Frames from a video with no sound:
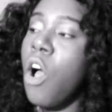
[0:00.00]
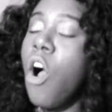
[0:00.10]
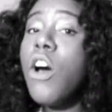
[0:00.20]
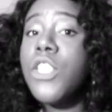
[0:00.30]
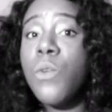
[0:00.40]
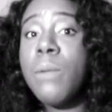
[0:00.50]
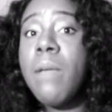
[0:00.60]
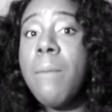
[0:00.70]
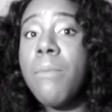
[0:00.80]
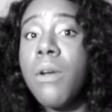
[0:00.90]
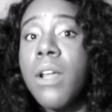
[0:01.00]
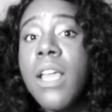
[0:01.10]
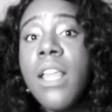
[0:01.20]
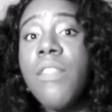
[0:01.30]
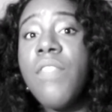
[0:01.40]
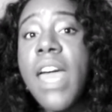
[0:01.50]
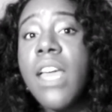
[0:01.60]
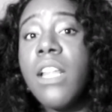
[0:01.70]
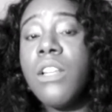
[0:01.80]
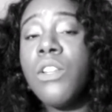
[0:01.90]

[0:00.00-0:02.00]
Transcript: Also, remember that